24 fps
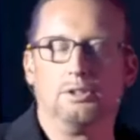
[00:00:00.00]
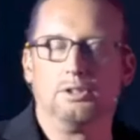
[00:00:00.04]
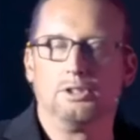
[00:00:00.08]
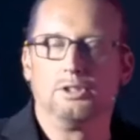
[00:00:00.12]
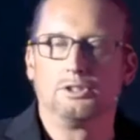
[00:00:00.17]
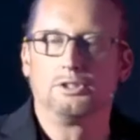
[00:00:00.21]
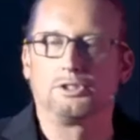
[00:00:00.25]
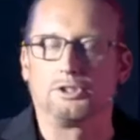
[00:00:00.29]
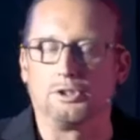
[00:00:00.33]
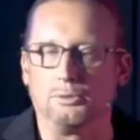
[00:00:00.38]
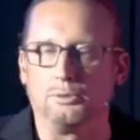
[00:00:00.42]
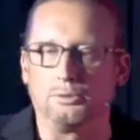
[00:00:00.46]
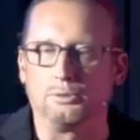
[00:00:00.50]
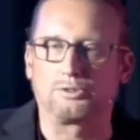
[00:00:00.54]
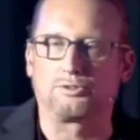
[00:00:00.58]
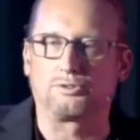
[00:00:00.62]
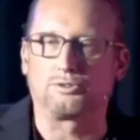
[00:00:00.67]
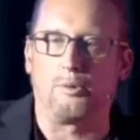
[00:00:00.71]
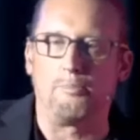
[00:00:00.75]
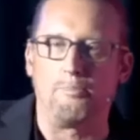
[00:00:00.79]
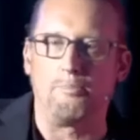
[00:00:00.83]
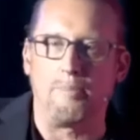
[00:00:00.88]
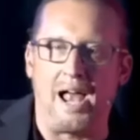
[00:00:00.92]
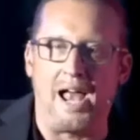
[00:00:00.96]
shoes
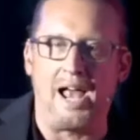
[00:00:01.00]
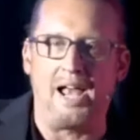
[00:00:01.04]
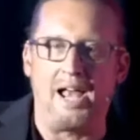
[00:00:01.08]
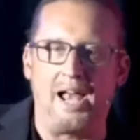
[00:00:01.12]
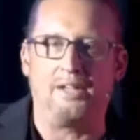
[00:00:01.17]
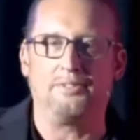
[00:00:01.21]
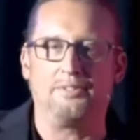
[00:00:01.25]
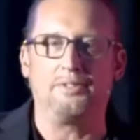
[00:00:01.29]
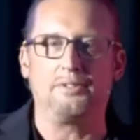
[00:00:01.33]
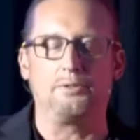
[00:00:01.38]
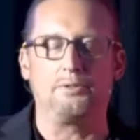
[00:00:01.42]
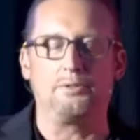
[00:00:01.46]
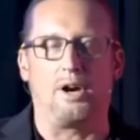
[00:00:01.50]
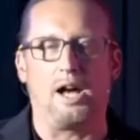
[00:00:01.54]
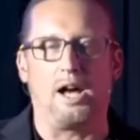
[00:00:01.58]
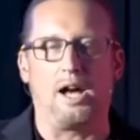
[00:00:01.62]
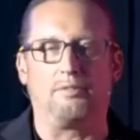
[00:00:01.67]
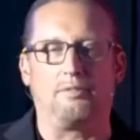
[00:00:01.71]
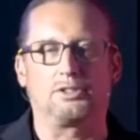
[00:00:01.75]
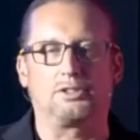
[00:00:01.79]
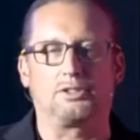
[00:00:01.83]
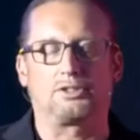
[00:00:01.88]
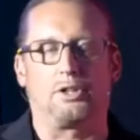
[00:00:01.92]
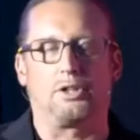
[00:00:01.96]
for men, you have
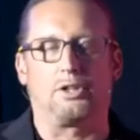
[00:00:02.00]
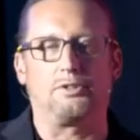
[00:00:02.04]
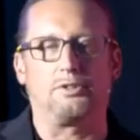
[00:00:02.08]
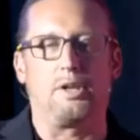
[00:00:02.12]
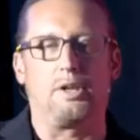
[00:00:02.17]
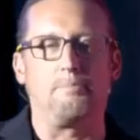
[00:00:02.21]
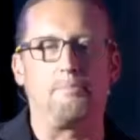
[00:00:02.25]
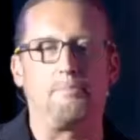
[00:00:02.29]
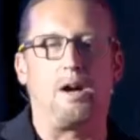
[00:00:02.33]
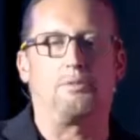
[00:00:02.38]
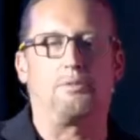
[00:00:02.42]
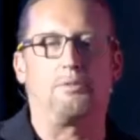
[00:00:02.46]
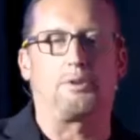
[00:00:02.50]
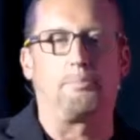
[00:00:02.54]
a certain amount